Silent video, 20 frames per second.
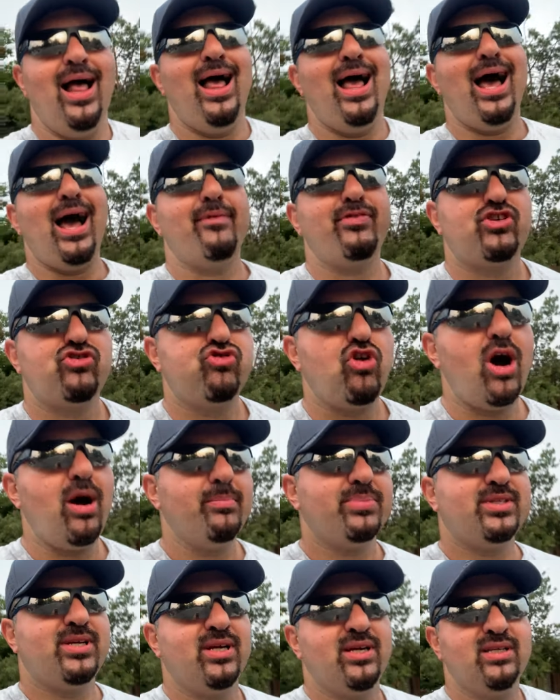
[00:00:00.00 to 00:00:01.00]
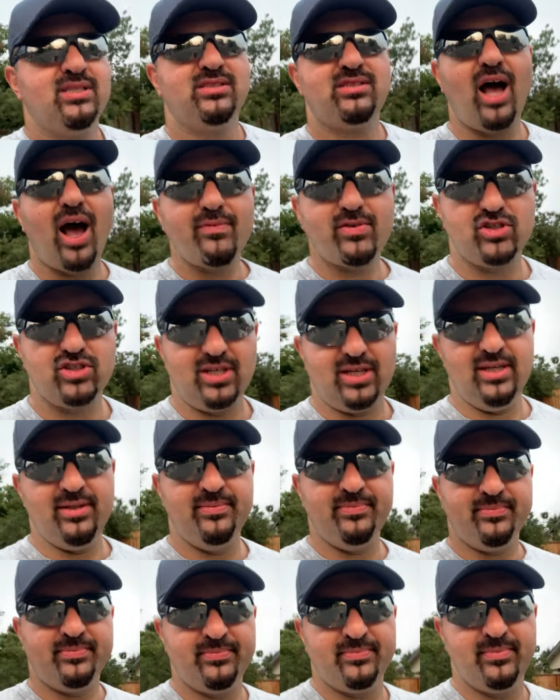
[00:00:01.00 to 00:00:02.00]
have trumped sovereignty.
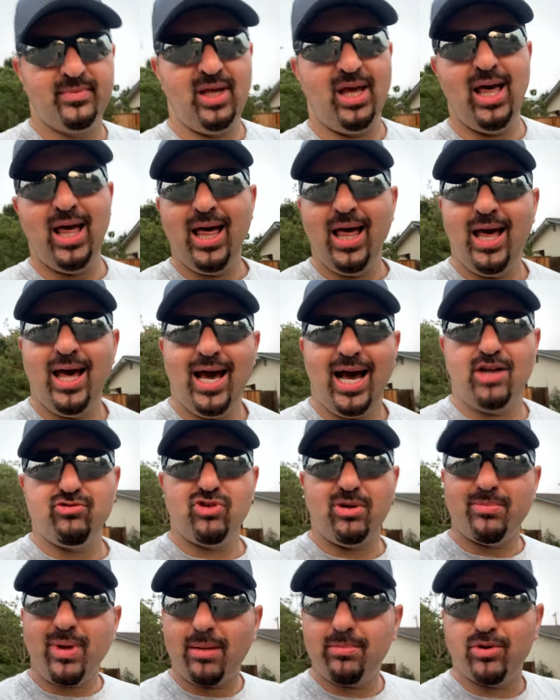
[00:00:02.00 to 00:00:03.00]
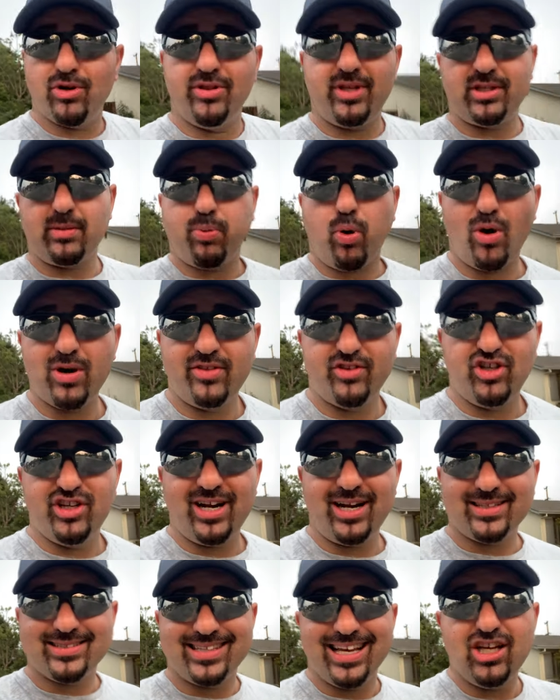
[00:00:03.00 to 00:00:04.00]
And remember that the point of the
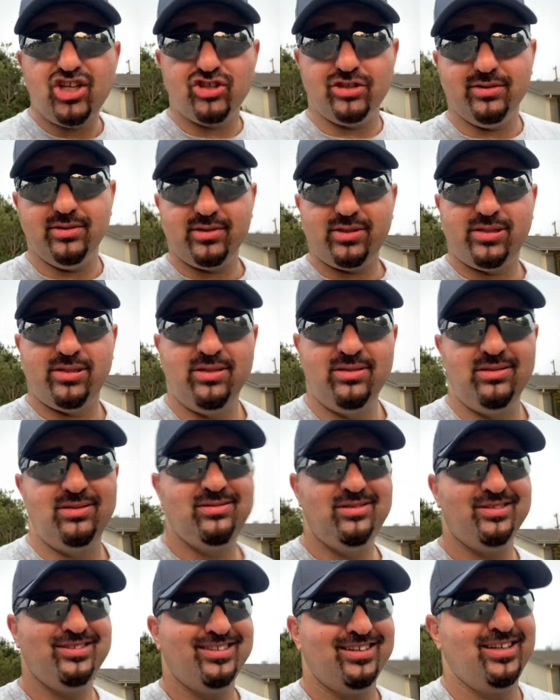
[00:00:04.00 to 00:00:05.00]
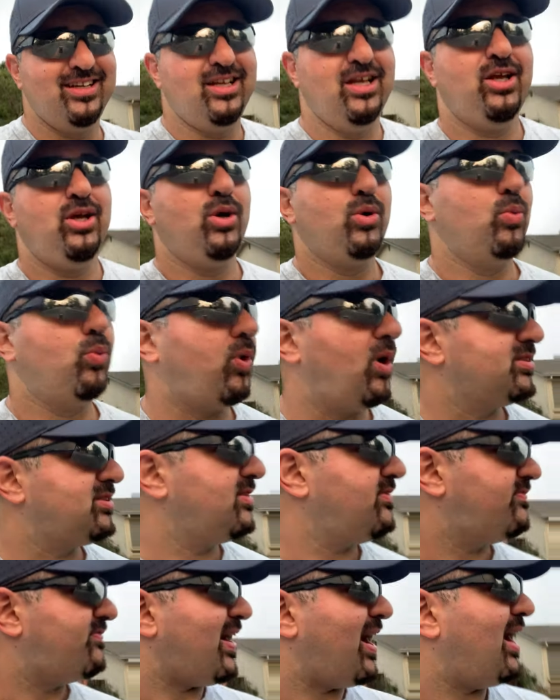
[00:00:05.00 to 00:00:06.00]
United Nations was,
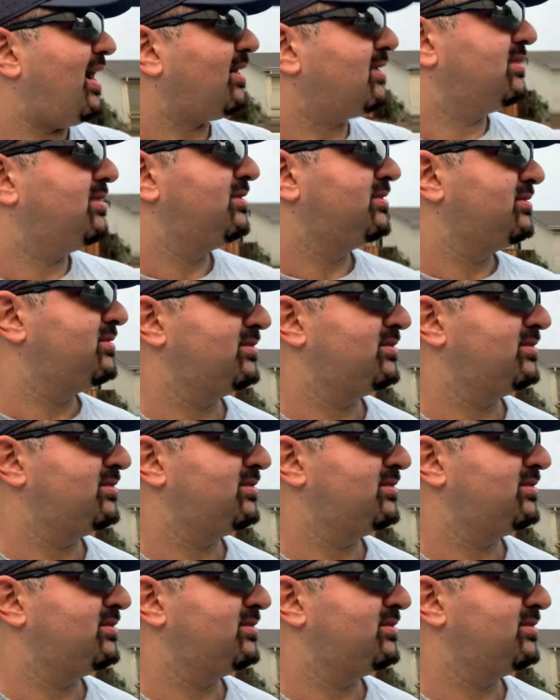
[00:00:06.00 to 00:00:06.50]
in fact,